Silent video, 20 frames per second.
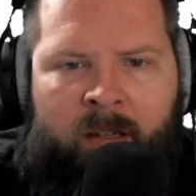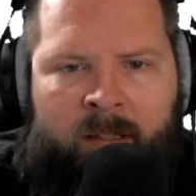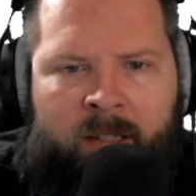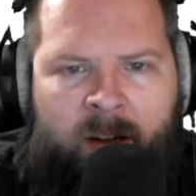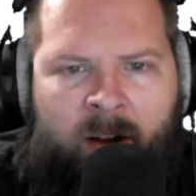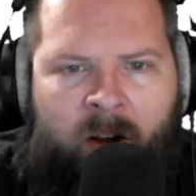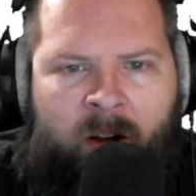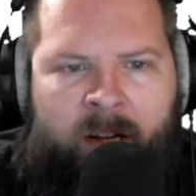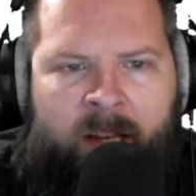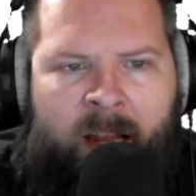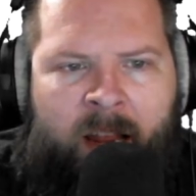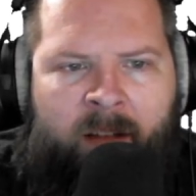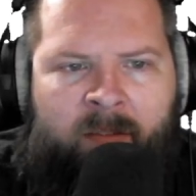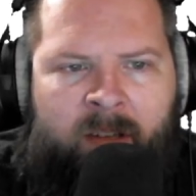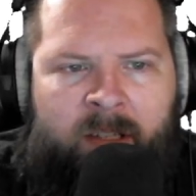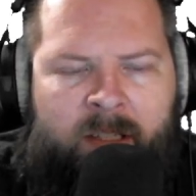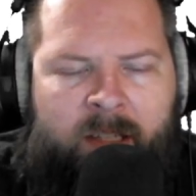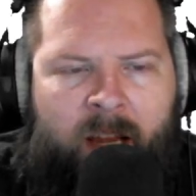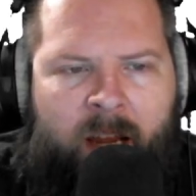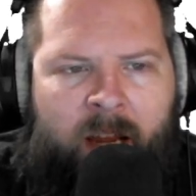because I already have
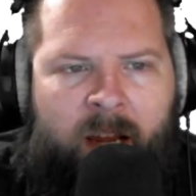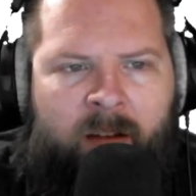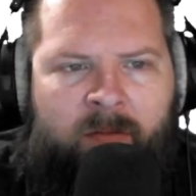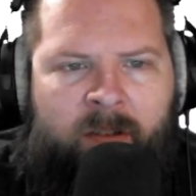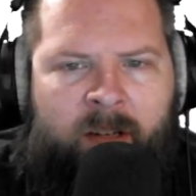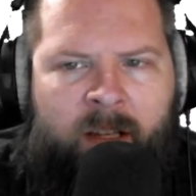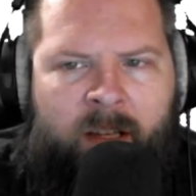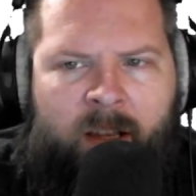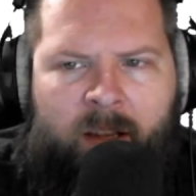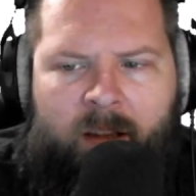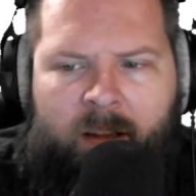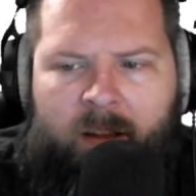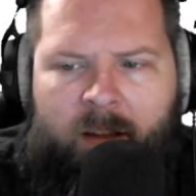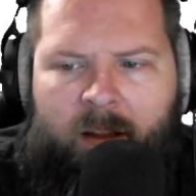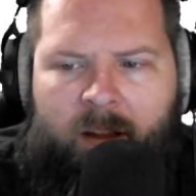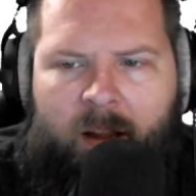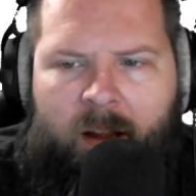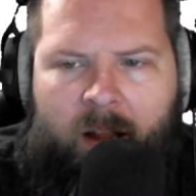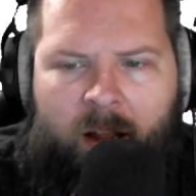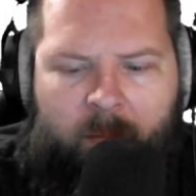it saved.
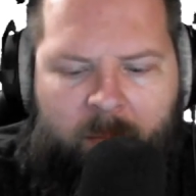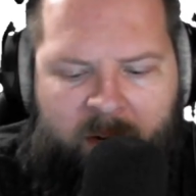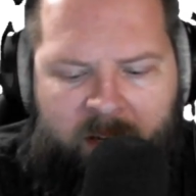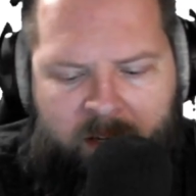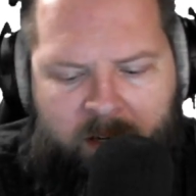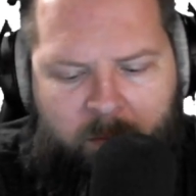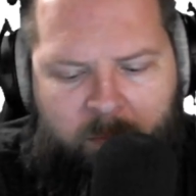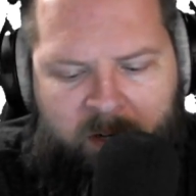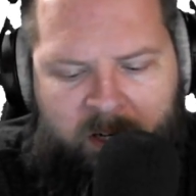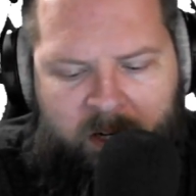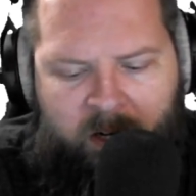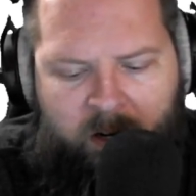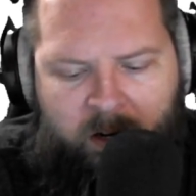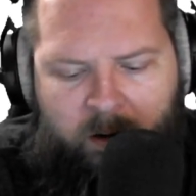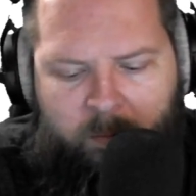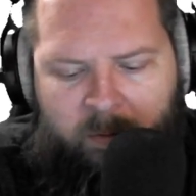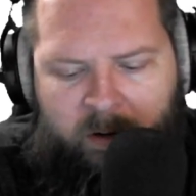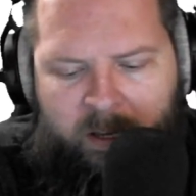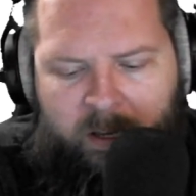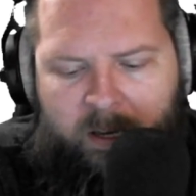I'm going to come in here,
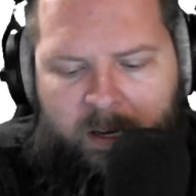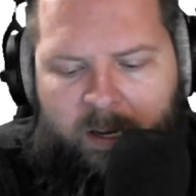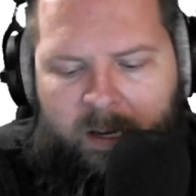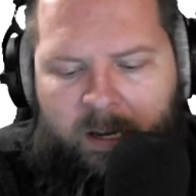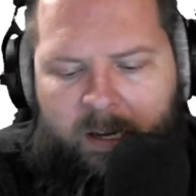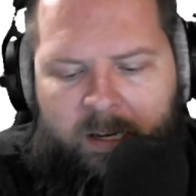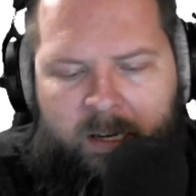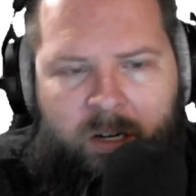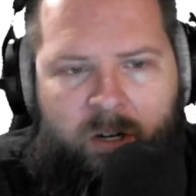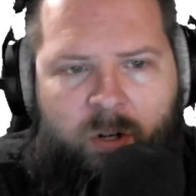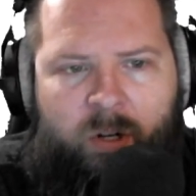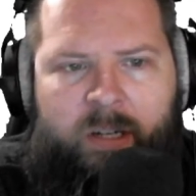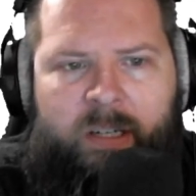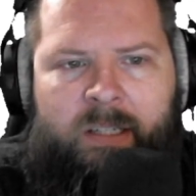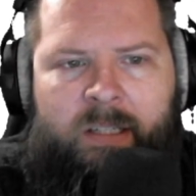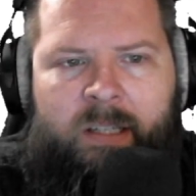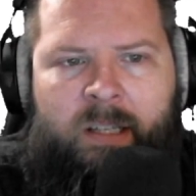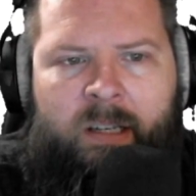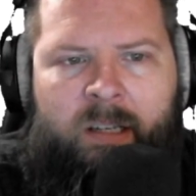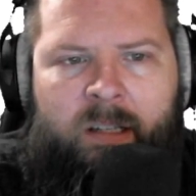I'm going to
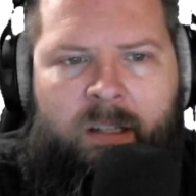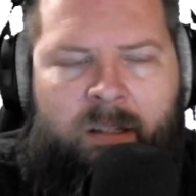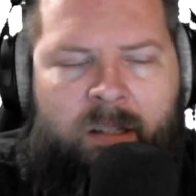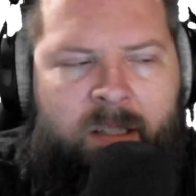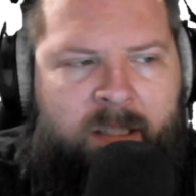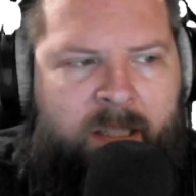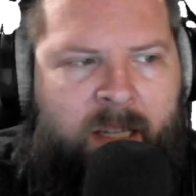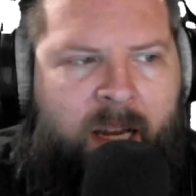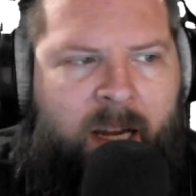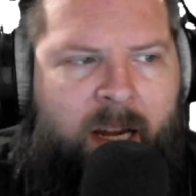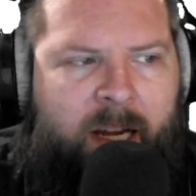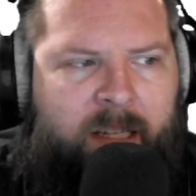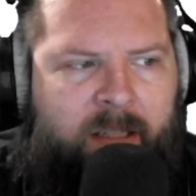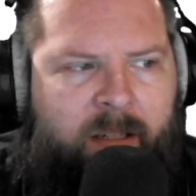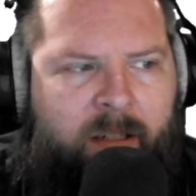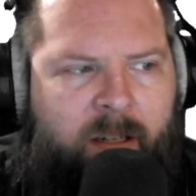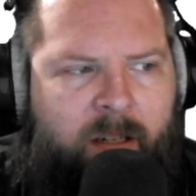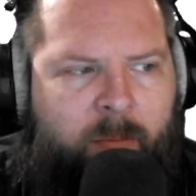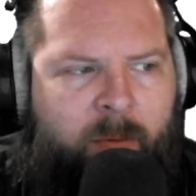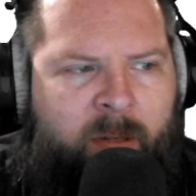increase the size
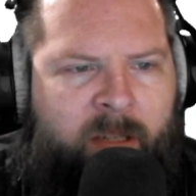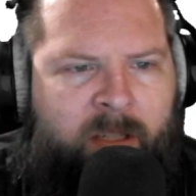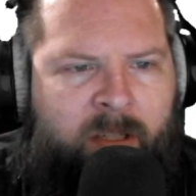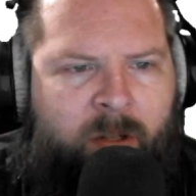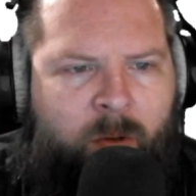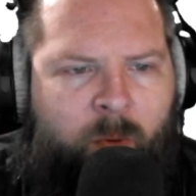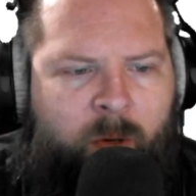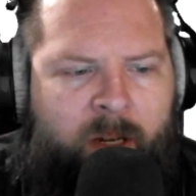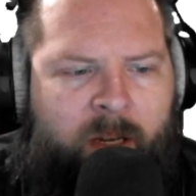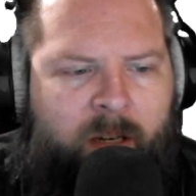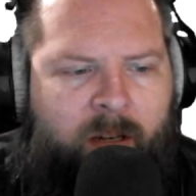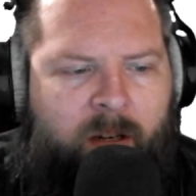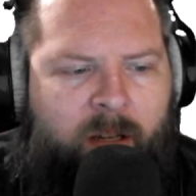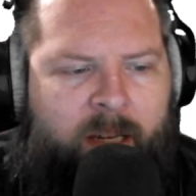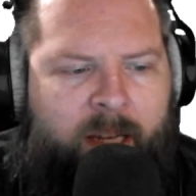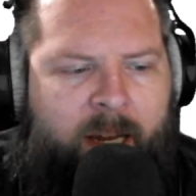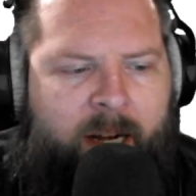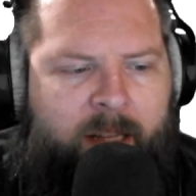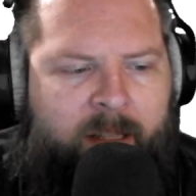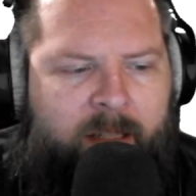a little bit so we can
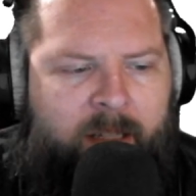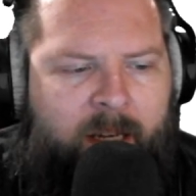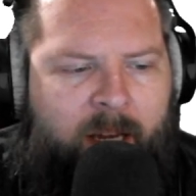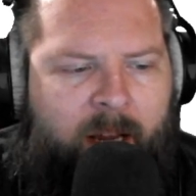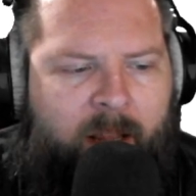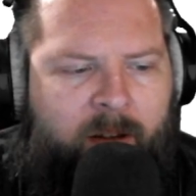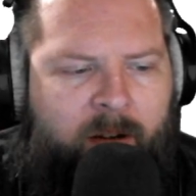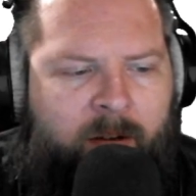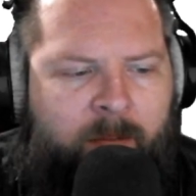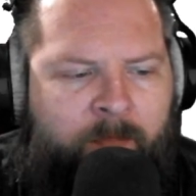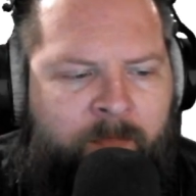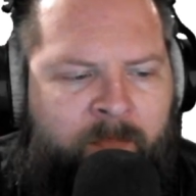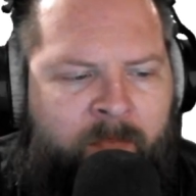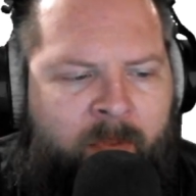look at it together.